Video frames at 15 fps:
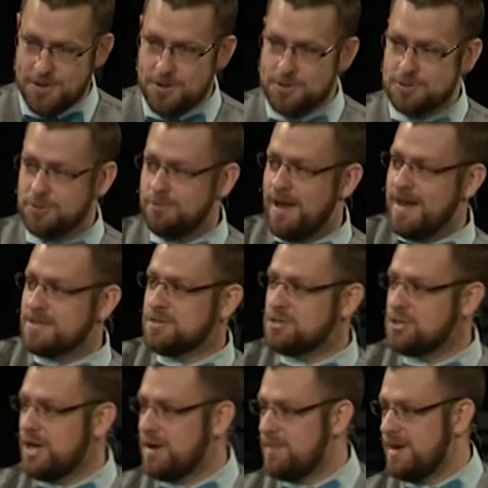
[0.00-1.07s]
So, ladies and
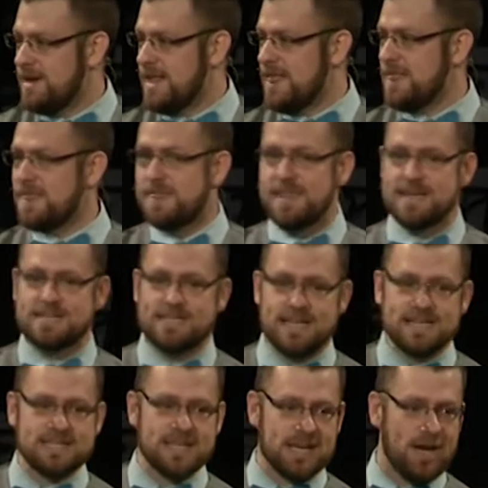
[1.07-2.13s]
gentlemen, this
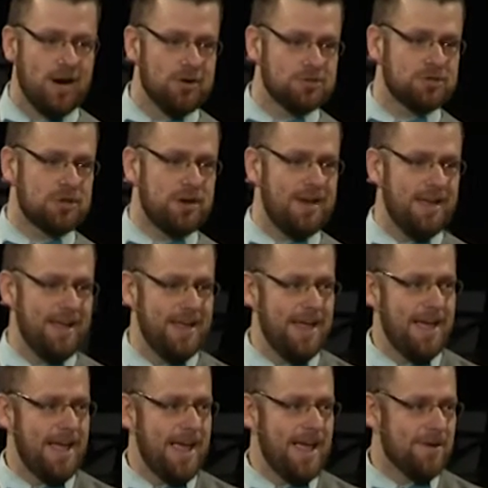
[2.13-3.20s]
is the culture
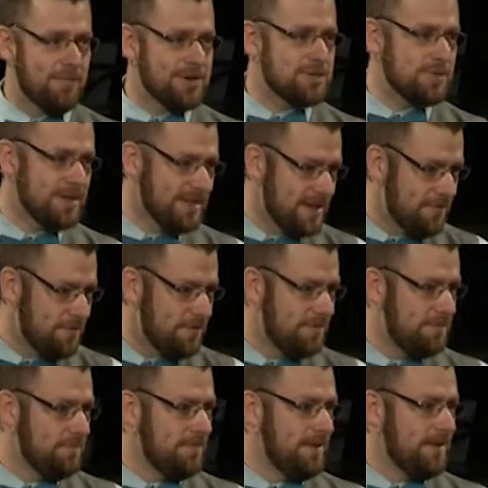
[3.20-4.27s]
in which we live.
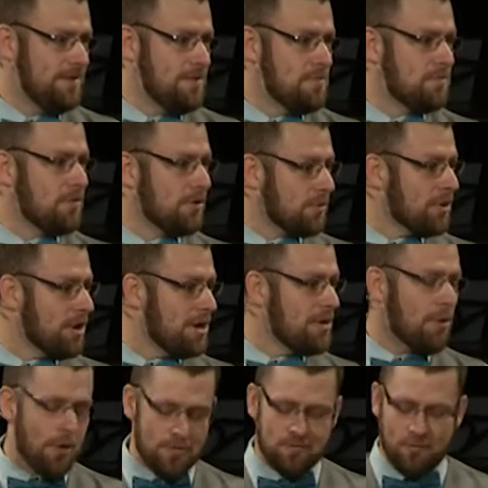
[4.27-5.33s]
For good
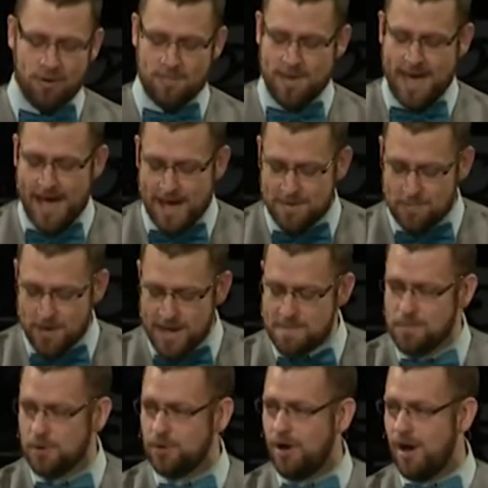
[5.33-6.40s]
or for bad,
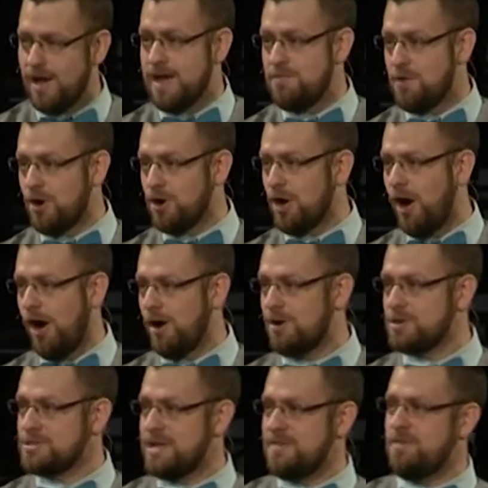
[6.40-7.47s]
people in their
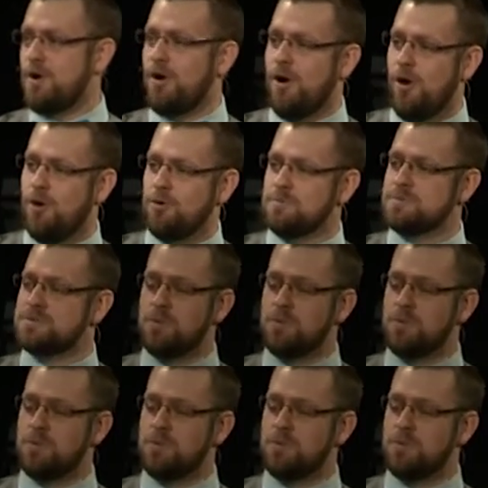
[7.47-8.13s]
cars, in their homes,